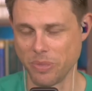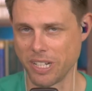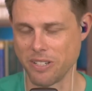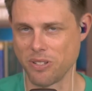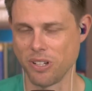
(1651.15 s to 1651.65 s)
It's
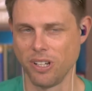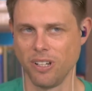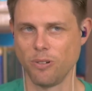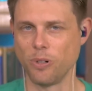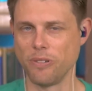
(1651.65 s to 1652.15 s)
my favorite
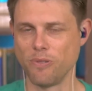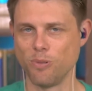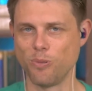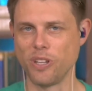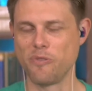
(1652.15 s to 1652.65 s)
statement. We
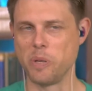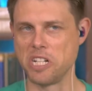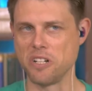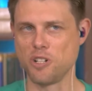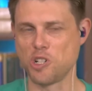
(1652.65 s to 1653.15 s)
we've, we've
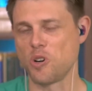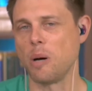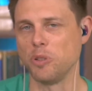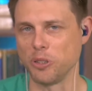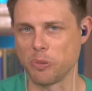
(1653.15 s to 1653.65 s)
been
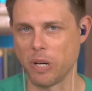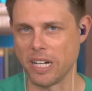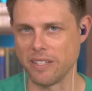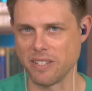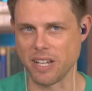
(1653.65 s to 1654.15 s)
troubled
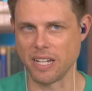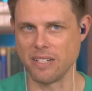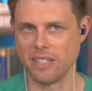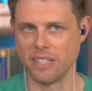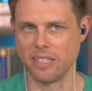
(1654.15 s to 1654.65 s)
by this
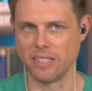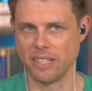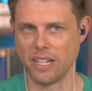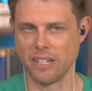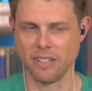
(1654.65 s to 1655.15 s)
idea that
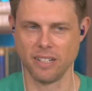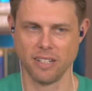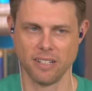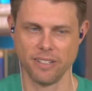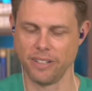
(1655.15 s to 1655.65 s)
like
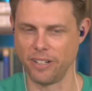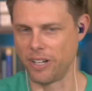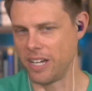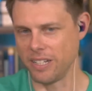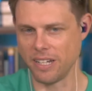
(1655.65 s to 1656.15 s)
you
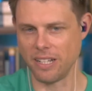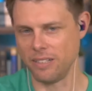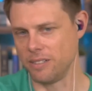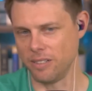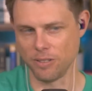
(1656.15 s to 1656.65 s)
know, hey, you got a
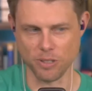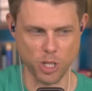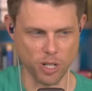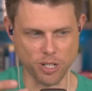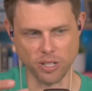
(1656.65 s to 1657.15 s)
little local
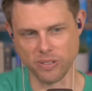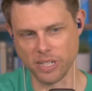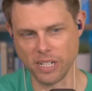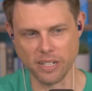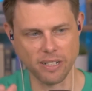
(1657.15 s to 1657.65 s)
church over
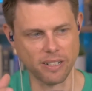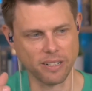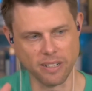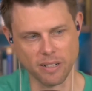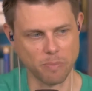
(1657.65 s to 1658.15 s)
here,
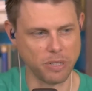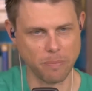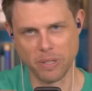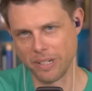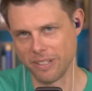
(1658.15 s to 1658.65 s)
they're
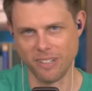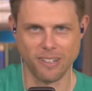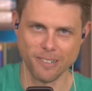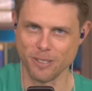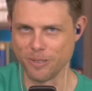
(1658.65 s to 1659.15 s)
putt putting
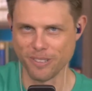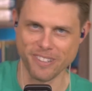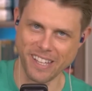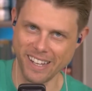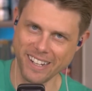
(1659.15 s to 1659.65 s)
along, doing their
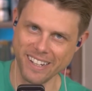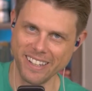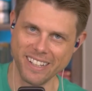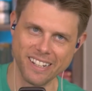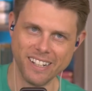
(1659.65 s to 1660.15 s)
thing.
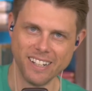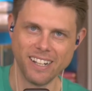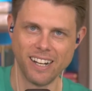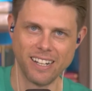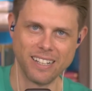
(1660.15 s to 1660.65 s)
And then,
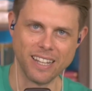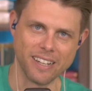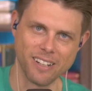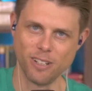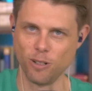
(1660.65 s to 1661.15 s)
uh,
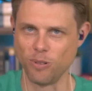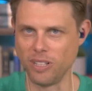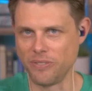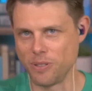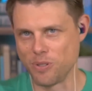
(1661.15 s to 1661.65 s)
like, oh,
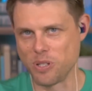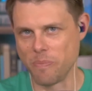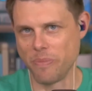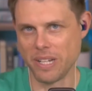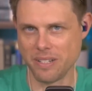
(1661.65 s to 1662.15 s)
well, if you
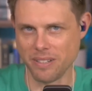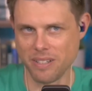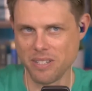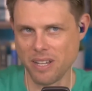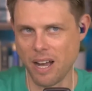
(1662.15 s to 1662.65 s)
submit to
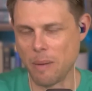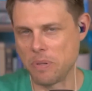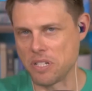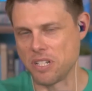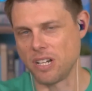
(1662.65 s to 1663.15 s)
this
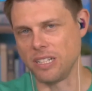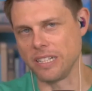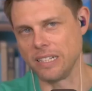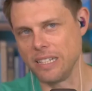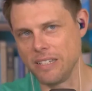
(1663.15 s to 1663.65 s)

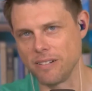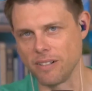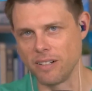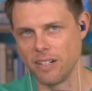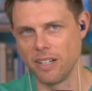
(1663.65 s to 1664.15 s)
apostolic
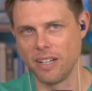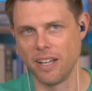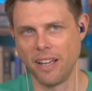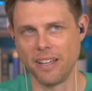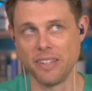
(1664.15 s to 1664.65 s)
leader
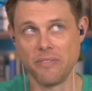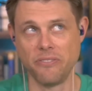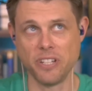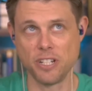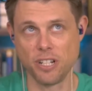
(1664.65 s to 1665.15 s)
and the
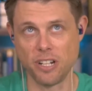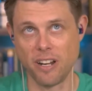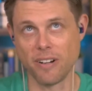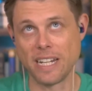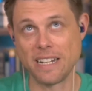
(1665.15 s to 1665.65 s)

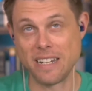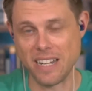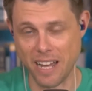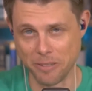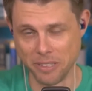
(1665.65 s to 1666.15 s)
visionary
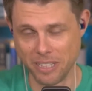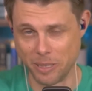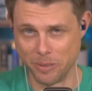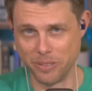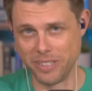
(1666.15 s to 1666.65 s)

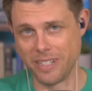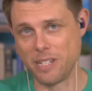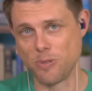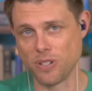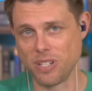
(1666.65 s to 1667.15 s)
download that
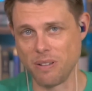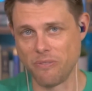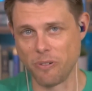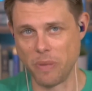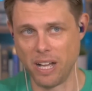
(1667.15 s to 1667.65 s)
he's
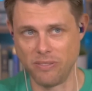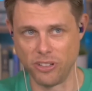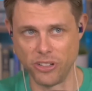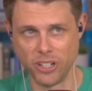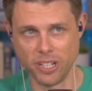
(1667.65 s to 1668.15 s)
received from
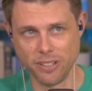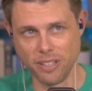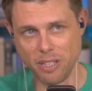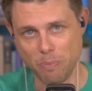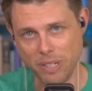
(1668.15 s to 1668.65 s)
heaven,
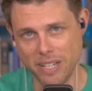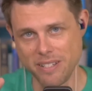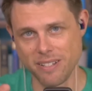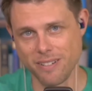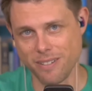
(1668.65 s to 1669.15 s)
then the
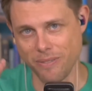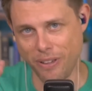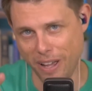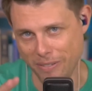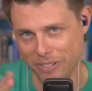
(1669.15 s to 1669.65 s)
blessings of
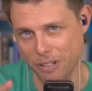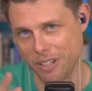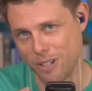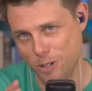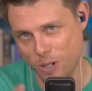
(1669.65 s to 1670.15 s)
heaven
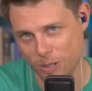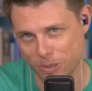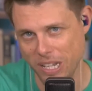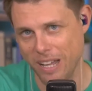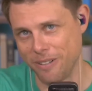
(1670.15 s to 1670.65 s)
can
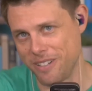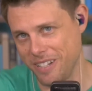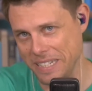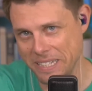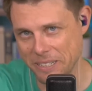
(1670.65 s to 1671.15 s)
trickle down
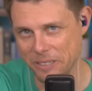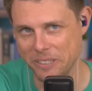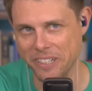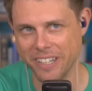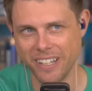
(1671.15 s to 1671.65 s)
to
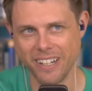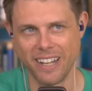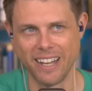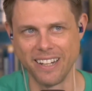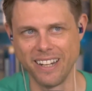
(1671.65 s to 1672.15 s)
you.
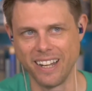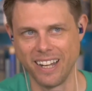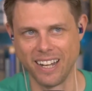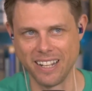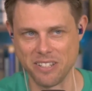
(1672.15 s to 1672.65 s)
And,
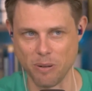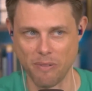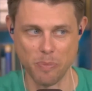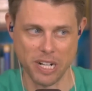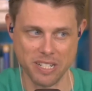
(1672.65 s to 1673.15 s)
uh, and so
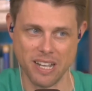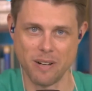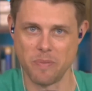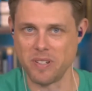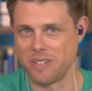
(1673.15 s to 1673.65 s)
everybody's got
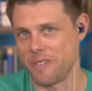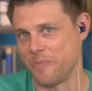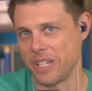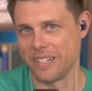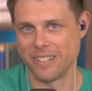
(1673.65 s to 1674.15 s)
to be
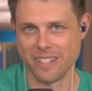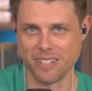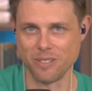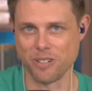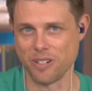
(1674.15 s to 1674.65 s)
submitted to
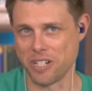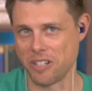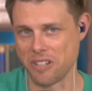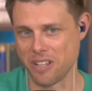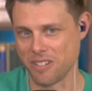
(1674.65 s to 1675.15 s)
this little church.
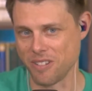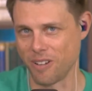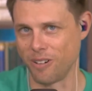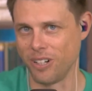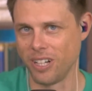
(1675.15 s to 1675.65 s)
And, and
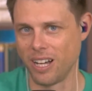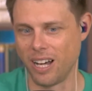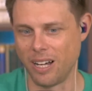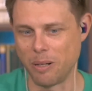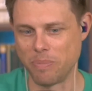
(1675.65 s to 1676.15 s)
so
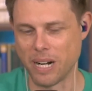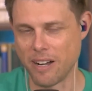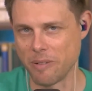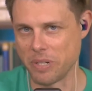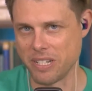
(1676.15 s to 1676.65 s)
uh,
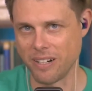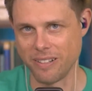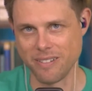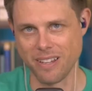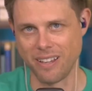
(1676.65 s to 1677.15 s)
Brown and Mattera,
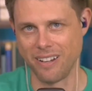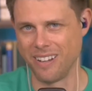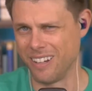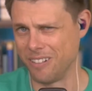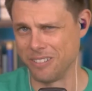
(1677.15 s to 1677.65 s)
they're saying,
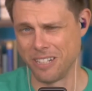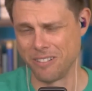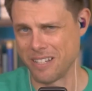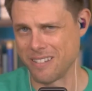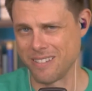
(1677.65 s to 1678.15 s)
no,
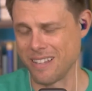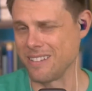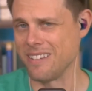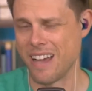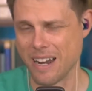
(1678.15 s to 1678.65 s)
no, that's,
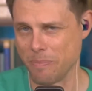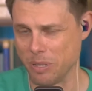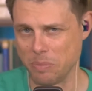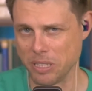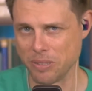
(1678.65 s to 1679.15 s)
that's not a
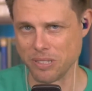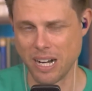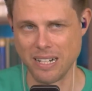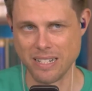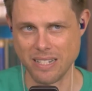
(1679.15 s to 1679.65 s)
biblical
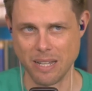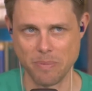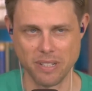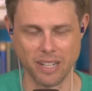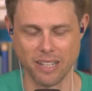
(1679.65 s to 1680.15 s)

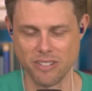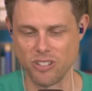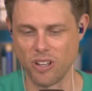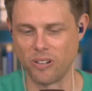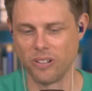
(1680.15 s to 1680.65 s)
concept. And
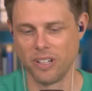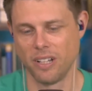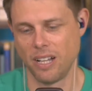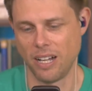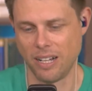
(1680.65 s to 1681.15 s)
so,
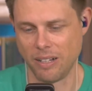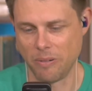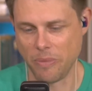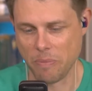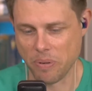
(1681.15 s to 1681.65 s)

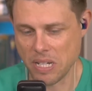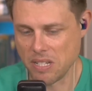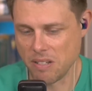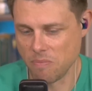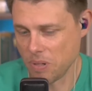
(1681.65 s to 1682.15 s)
uh, man,
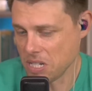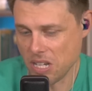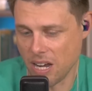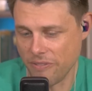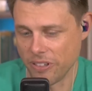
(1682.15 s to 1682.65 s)
praise, praise
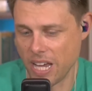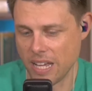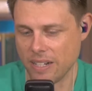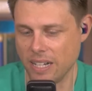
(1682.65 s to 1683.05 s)
God for that.